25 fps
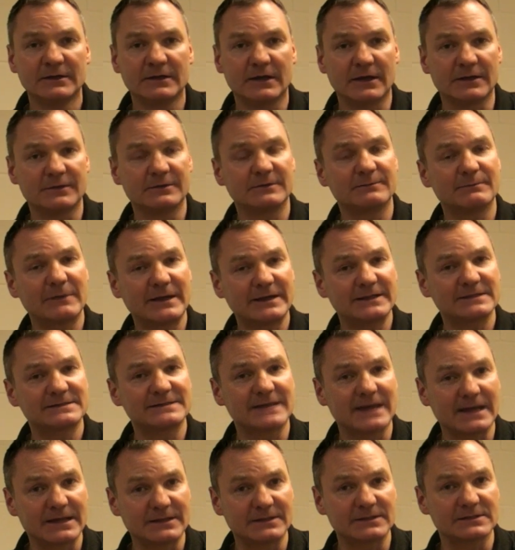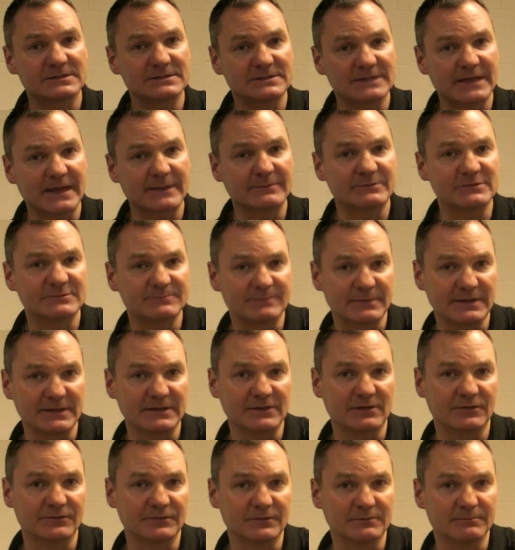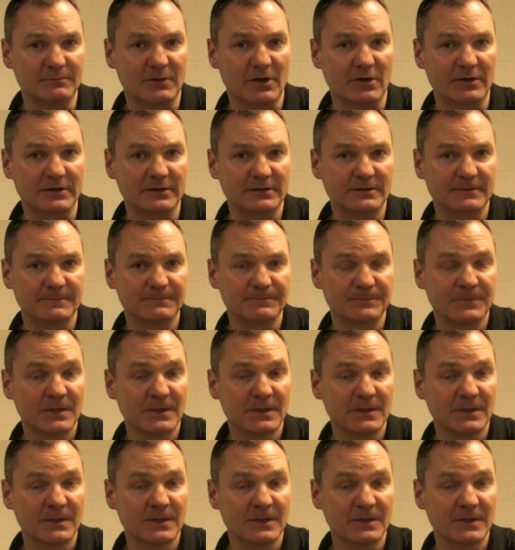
and maintain the same speed on the bike.